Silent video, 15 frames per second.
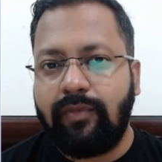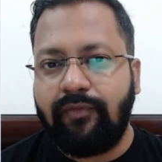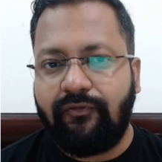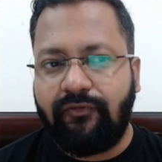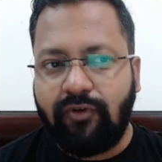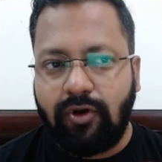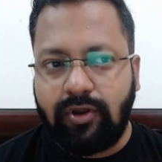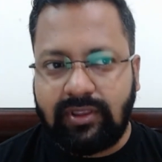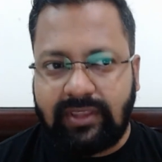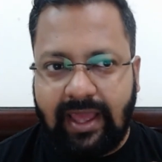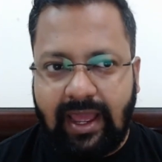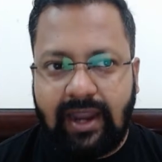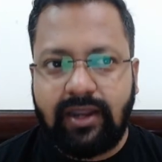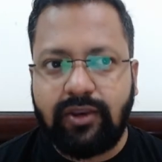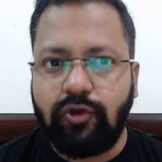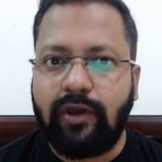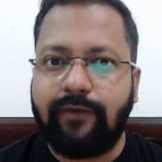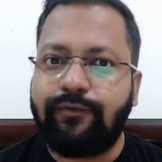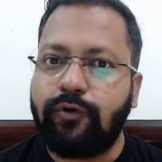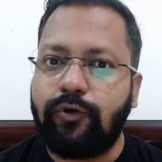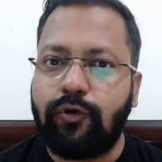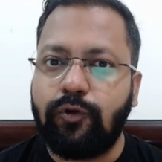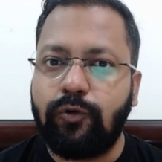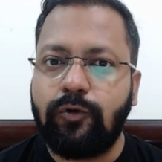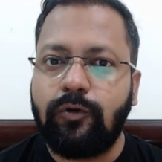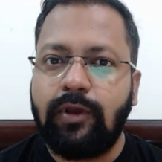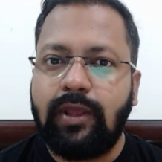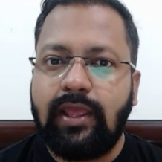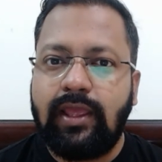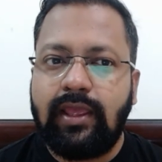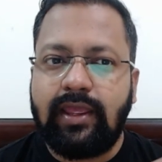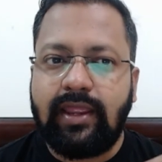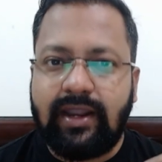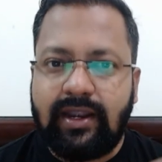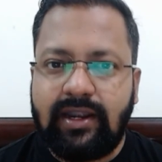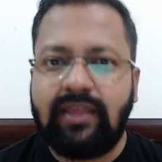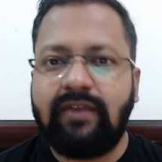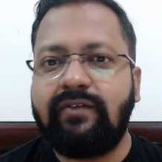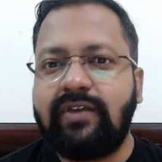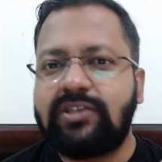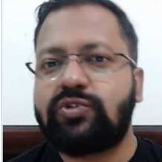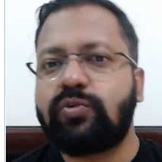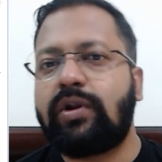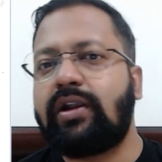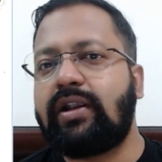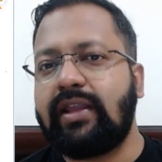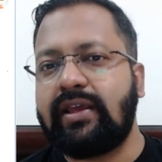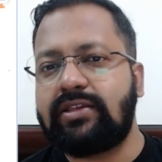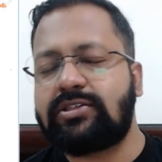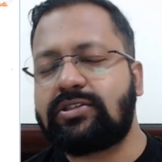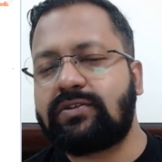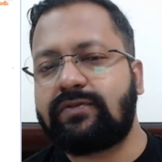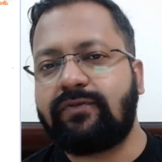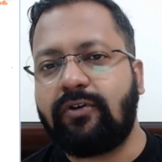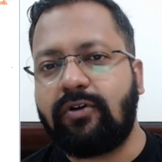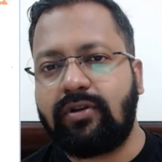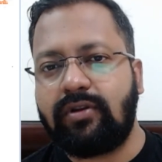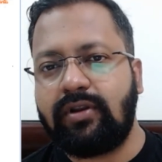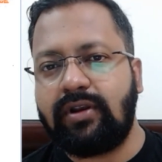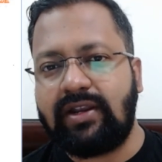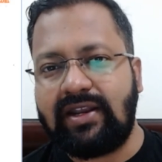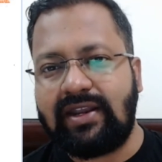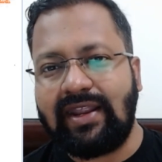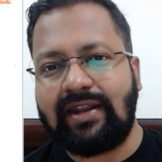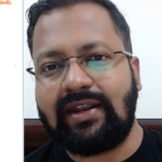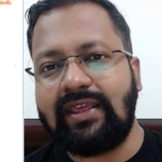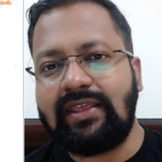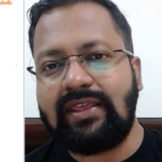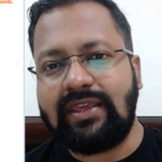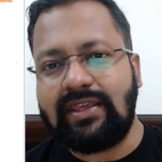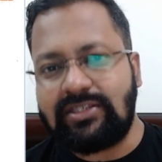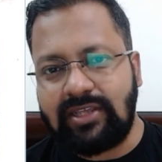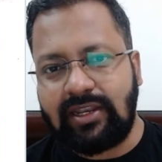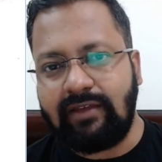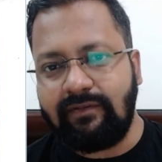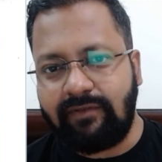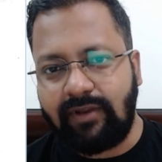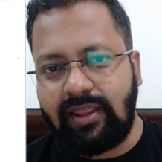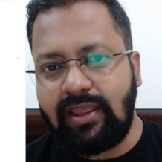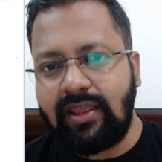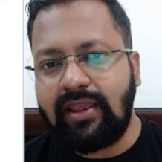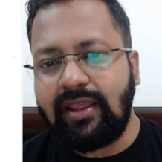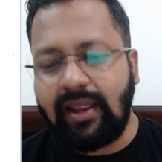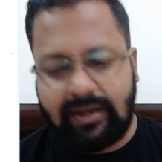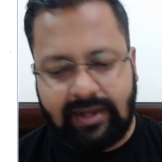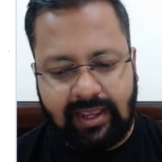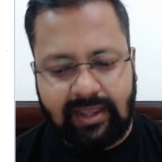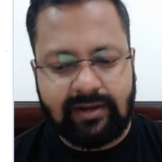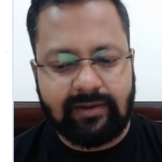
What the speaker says: for that you have to do individual tests for detecting each and every cation.